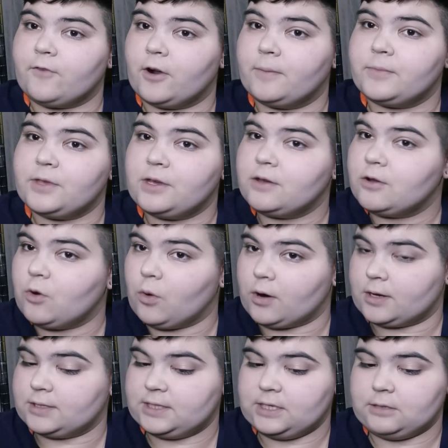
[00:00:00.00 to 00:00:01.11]
from the
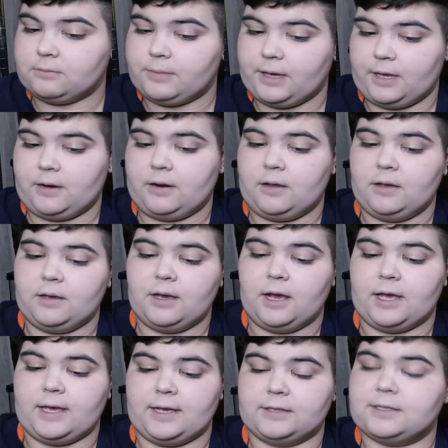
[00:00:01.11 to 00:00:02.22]
quarantine bin
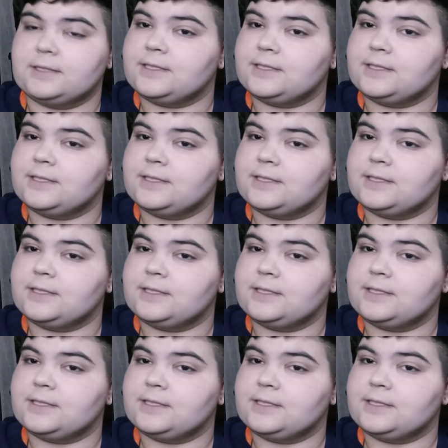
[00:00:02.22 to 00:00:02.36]
is